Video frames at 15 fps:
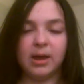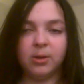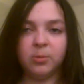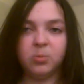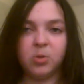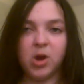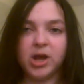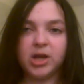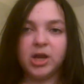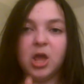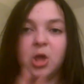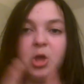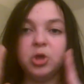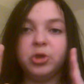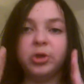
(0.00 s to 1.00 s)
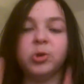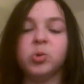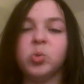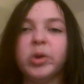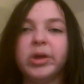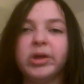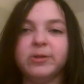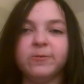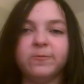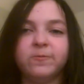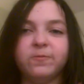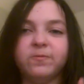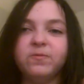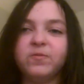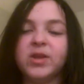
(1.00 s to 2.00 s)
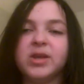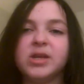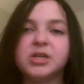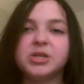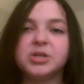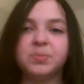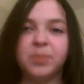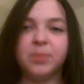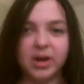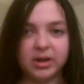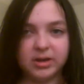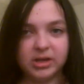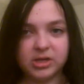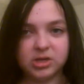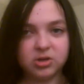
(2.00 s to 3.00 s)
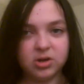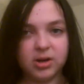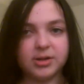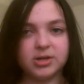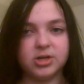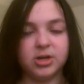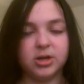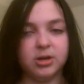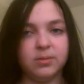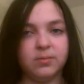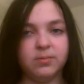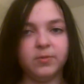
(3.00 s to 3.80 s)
I want you to finish body structure